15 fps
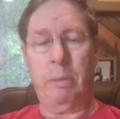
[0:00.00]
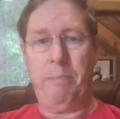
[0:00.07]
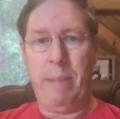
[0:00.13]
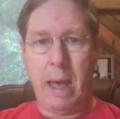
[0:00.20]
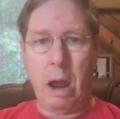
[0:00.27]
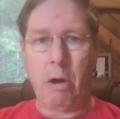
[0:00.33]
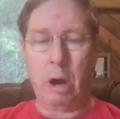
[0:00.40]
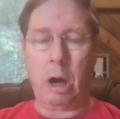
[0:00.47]

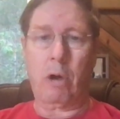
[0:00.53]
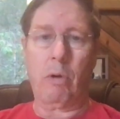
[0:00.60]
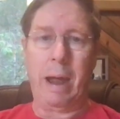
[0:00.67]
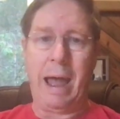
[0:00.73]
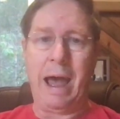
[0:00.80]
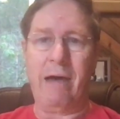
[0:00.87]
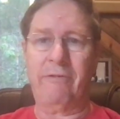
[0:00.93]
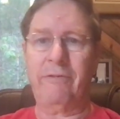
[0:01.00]

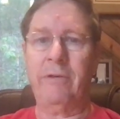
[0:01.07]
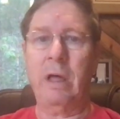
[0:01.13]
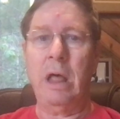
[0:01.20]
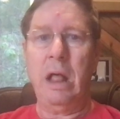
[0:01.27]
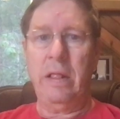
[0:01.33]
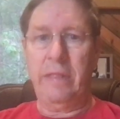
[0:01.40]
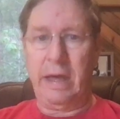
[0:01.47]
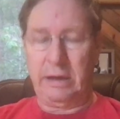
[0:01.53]
paragraph
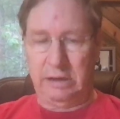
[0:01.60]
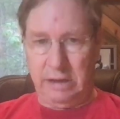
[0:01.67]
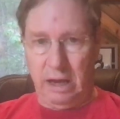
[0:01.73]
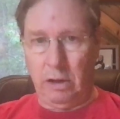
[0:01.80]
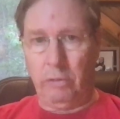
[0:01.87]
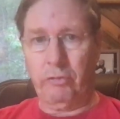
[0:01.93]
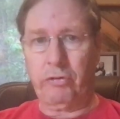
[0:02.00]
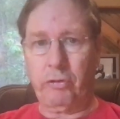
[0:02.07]
that
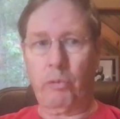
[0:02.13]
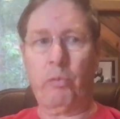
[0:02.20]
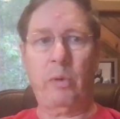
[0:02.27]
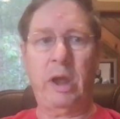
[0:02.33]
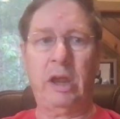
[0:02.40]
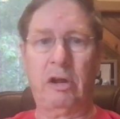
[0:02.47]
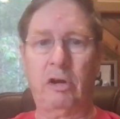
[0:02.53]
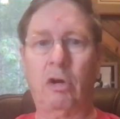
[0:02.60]
tells the
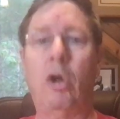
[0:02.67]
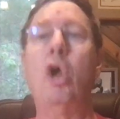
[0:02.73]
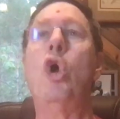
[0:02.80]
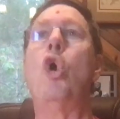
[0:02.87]
reader